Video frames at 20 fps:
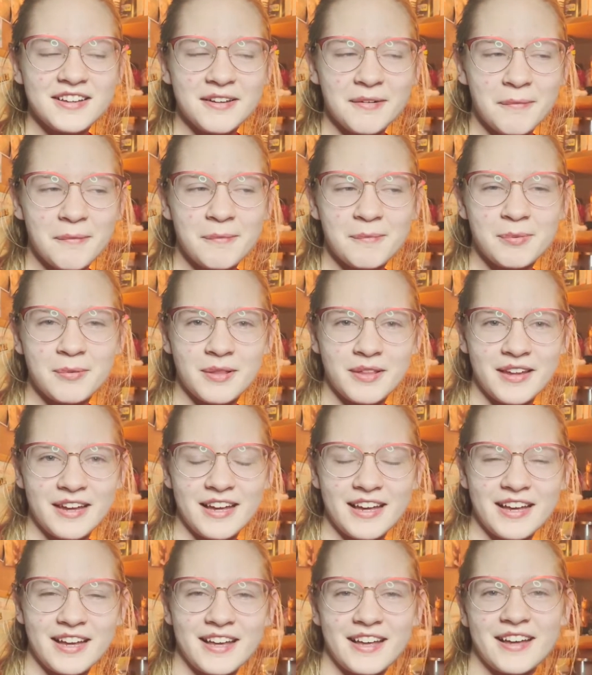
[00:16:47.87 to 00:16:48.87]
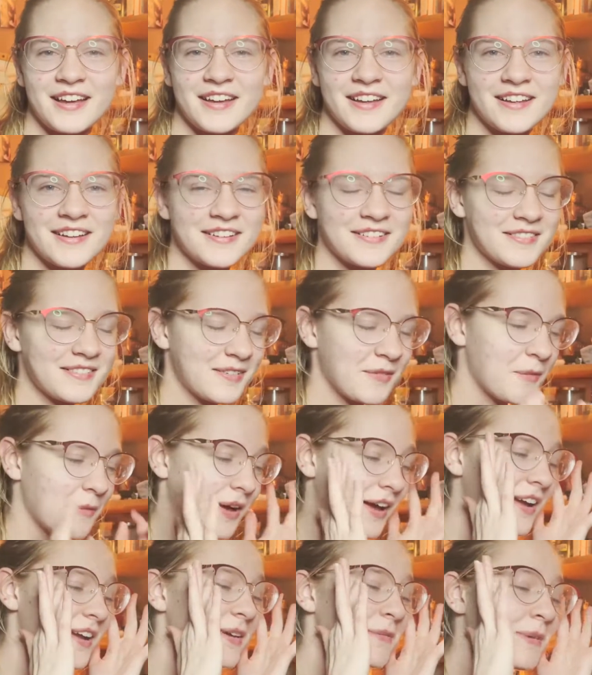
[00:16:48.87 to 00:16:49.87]
But like,
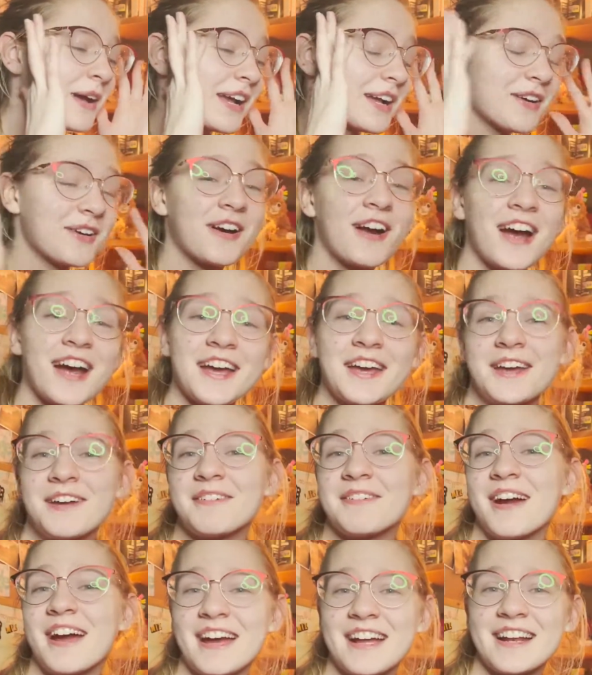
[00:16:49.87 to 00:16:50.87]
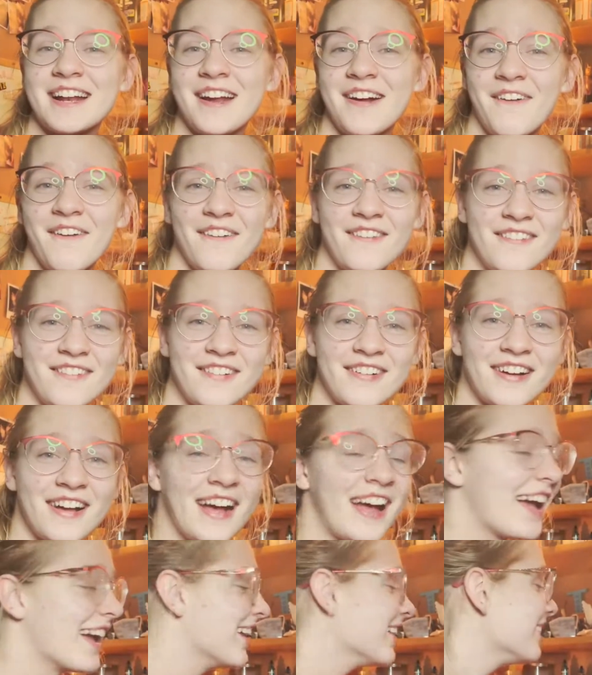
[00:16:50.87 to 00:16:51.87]
why am I crying right now?
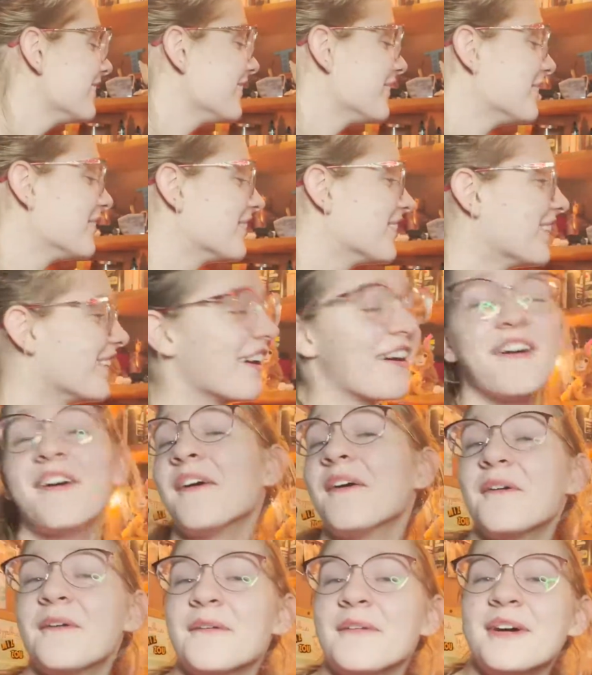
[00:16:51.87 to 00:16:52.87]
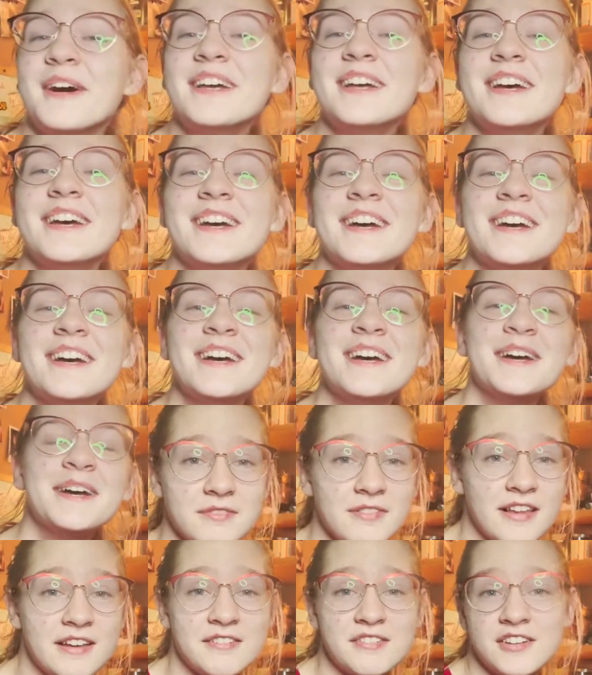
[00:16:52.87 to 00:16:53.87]
I don't know.
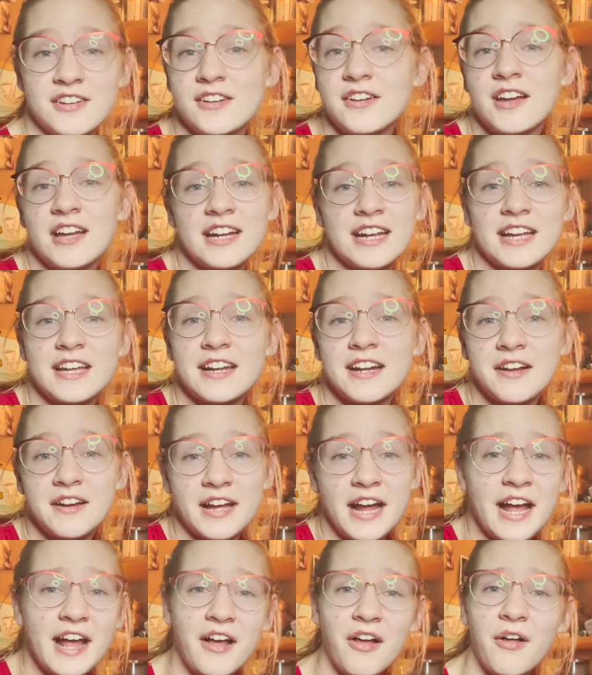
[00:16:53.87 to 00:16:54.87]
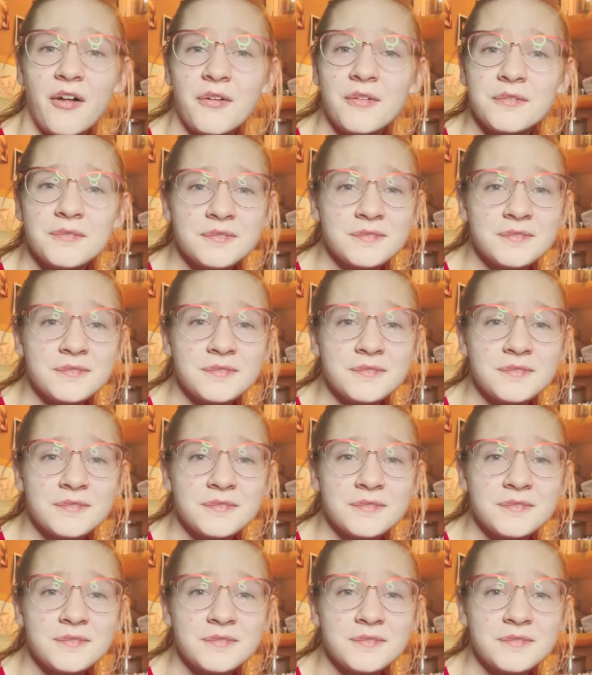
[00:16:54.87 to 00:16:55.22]
They've still got to get out of hell.